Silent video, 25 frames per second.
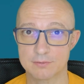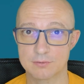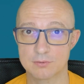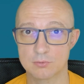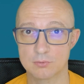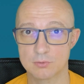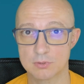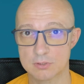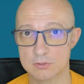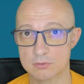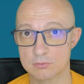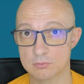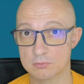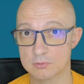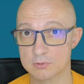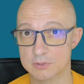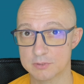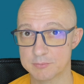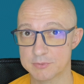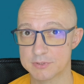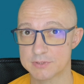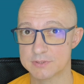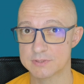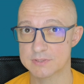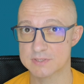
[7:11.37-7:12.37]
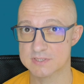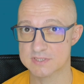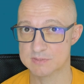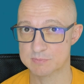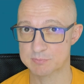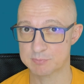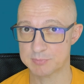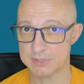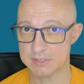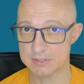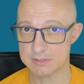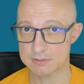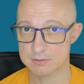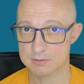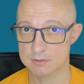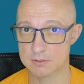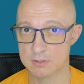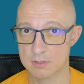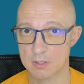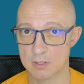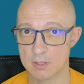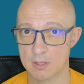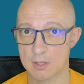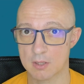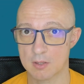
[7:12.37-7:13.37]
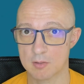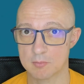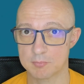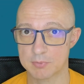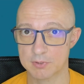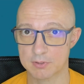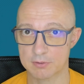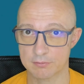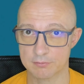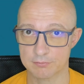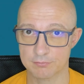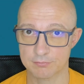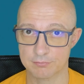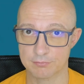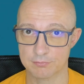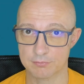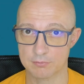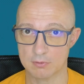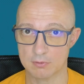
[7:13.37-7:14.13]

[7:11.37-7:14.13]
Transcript: you need to limit the speed, because